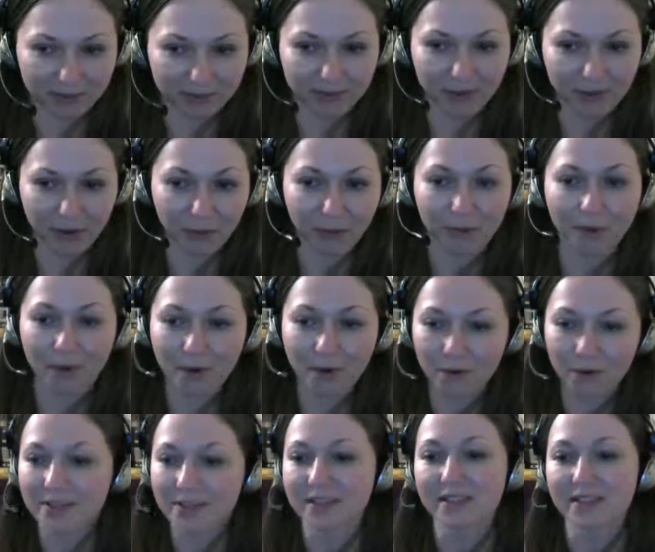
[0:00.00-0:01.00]
your
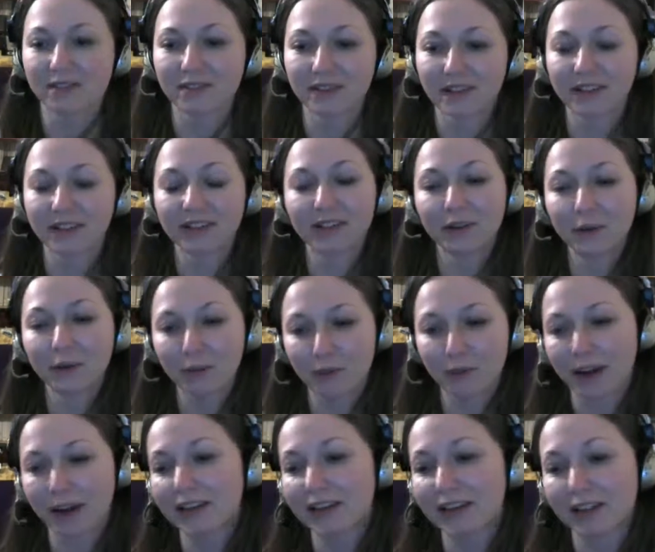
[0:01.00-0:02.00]
process of learning
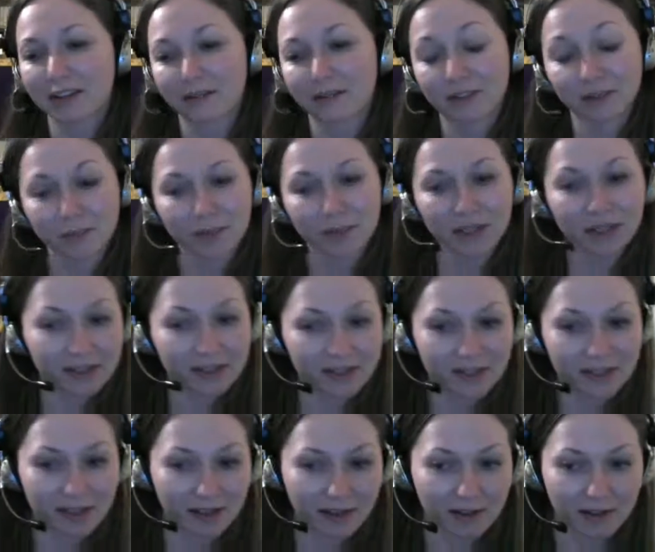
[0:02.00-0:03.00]
Ukrainian will be
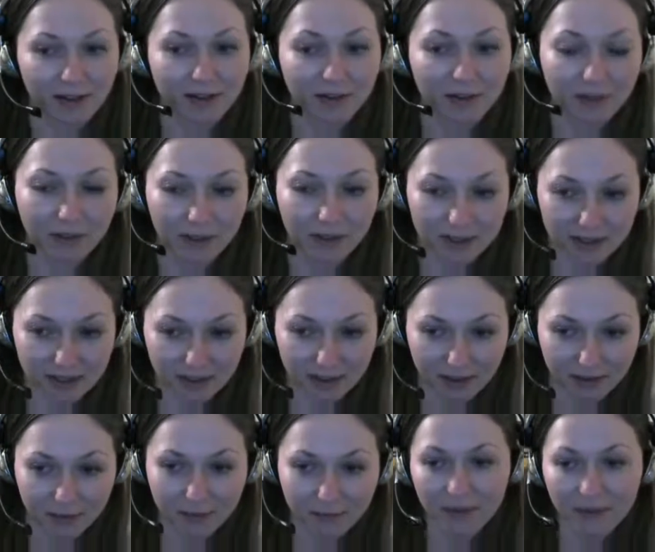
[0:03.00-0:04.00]
easier and faster.
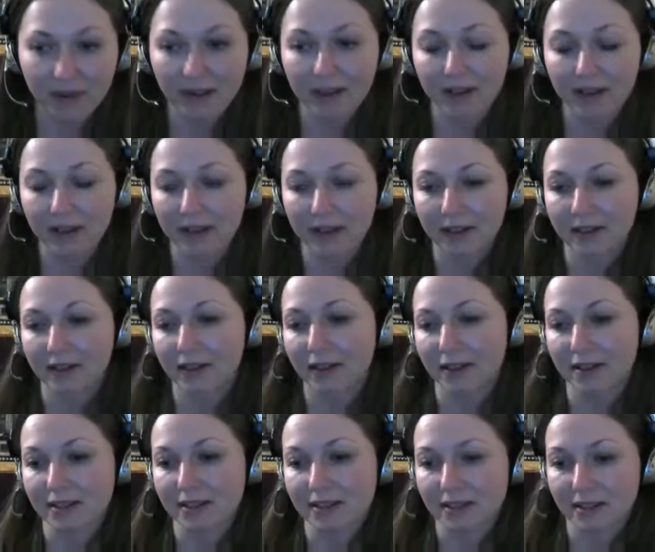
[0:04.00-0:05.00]

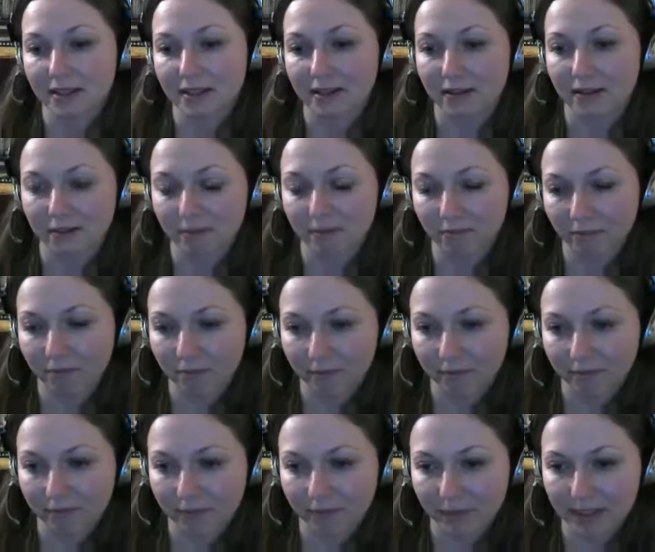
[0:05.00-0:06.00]
Yes,
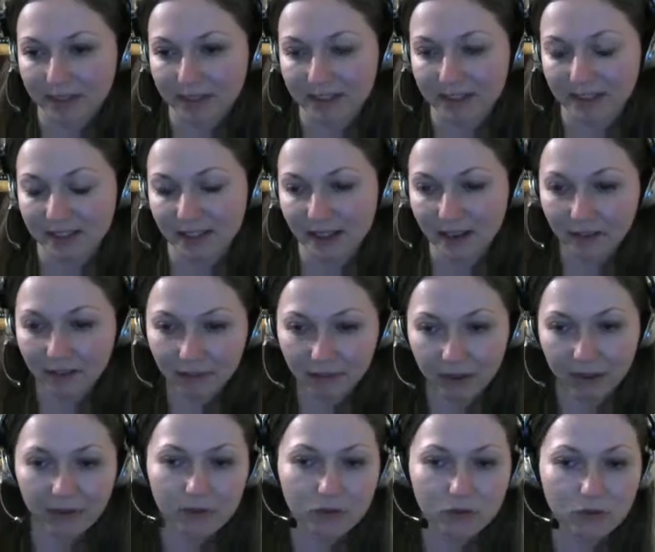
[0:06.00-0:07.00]
but
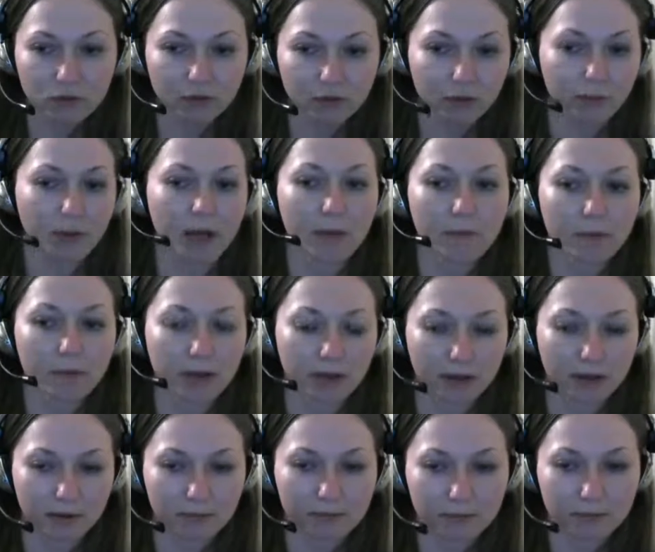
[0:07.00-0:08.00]
anyway, we should
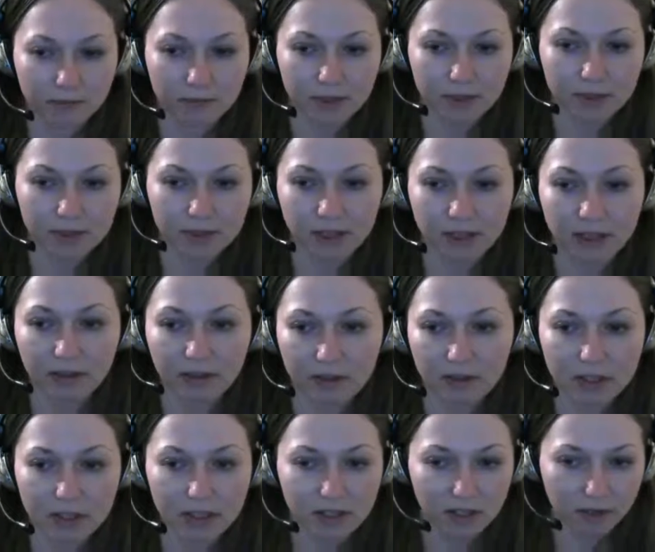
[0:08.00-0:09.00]
remember these
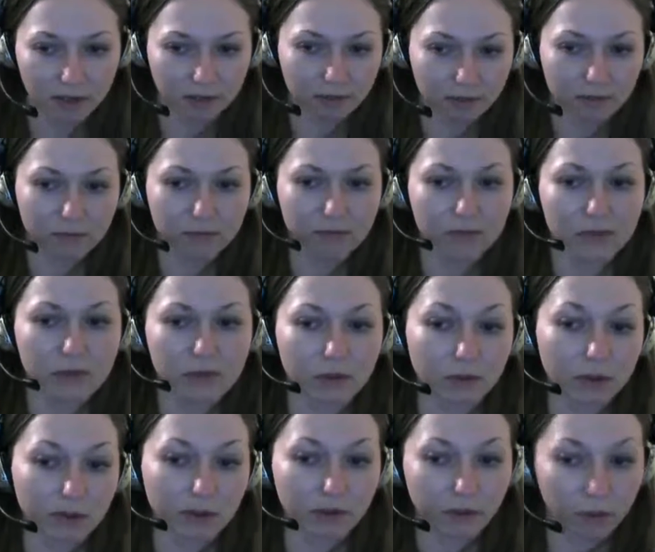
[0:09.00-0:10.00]
languages are two
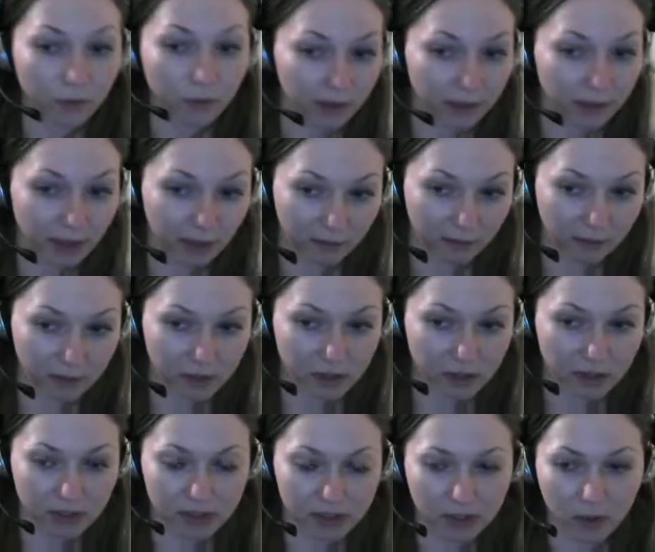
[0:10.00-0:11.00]
different
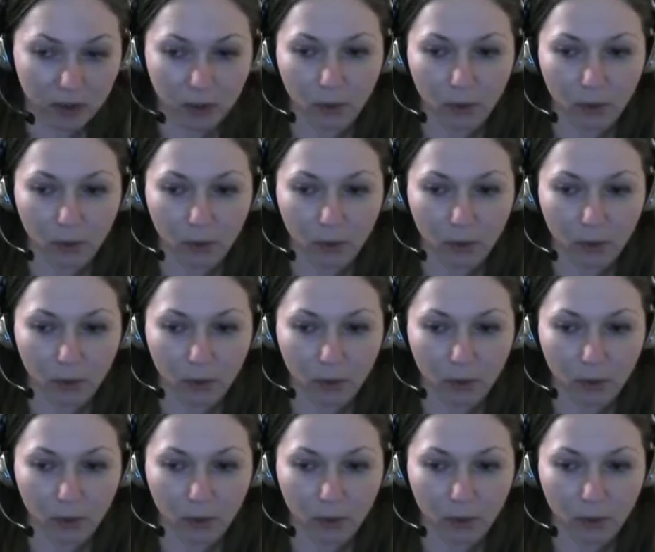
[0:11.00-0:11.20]
languages. So